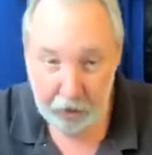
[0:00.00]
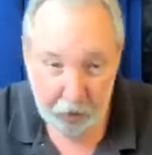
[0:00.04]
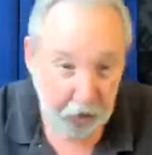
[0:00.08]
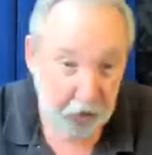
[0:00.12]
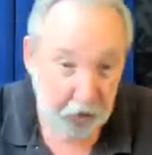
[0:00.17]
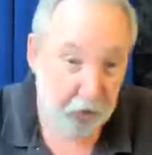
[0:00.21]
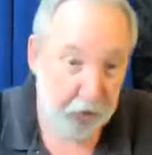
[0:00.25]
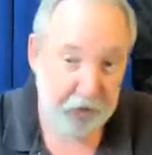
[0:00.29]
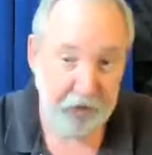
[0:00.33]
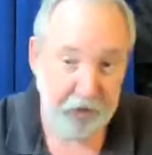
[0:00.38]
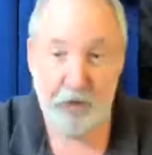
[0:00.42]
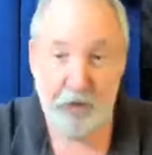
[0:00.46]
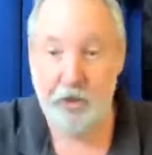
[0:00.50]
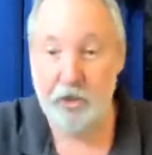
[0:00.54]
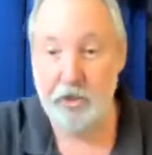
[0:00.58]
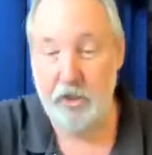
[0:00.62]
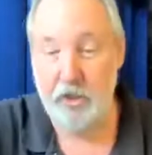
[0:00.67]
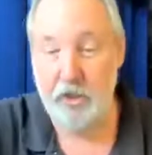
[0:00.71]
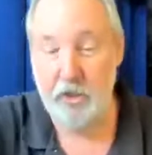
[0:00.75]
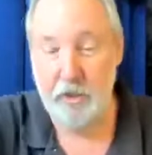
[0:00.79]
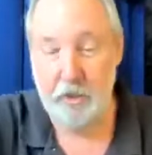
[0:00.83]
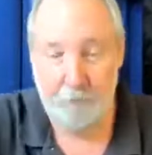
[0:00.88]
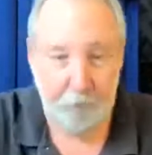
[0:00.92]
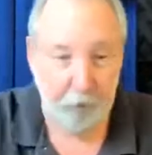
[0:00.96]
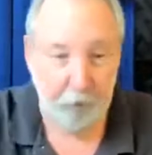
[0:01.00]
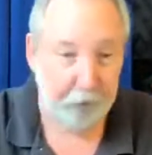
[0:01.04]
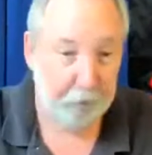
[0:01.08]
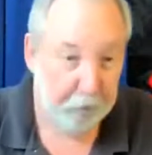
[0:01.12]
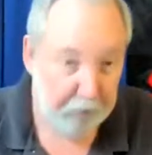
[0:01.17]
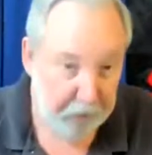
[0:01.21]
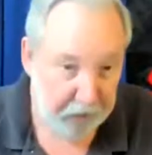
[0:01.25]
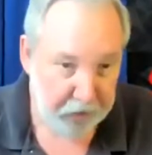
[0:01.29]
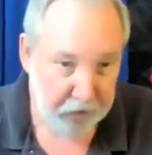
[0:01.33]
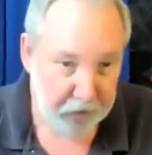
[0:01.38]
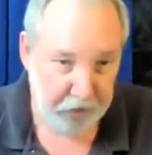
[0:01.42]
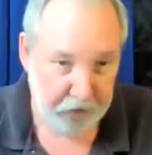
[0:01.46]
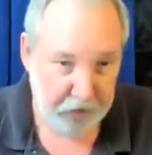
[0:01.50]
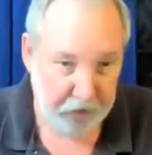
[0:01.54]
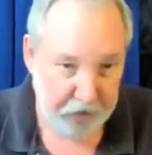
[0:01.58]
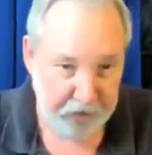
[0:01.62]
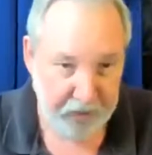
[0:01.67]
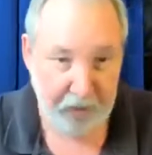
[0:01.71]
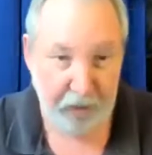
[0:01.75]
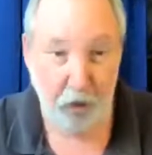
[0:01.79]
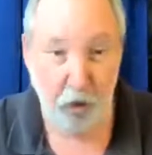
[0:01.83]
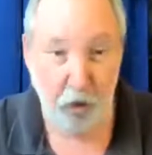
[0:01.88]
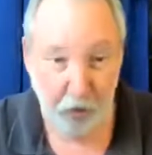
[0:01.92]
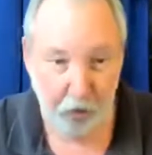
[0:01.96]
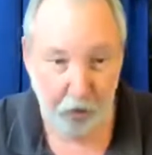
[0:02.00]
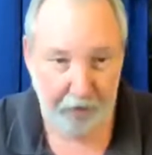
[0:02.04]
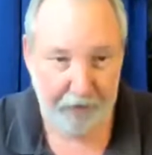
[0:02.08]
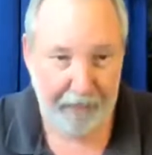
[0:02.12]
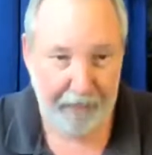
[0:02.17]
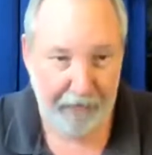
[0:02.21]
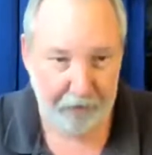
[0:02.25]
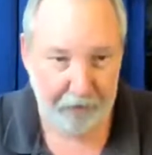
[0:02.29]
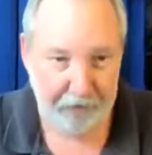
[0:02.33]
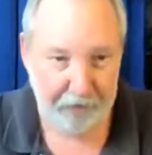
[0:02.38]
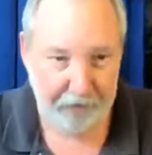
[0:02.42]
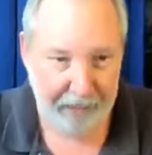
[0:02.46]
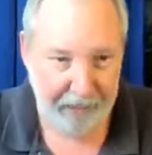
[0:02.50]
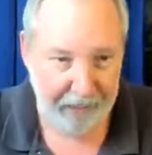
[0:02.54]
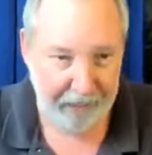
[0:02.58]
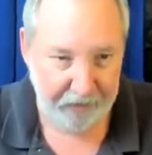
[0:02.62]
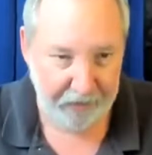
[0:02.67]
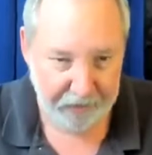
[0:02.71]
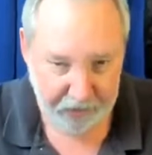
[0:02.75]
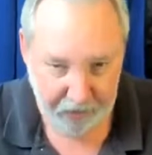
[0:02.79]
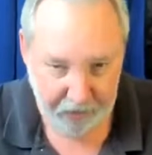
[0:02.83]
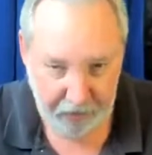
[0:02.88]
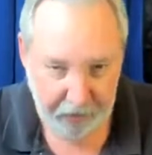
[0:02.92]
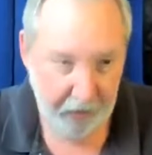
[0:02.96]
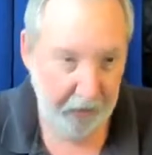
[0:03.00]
uses the permissions that your account has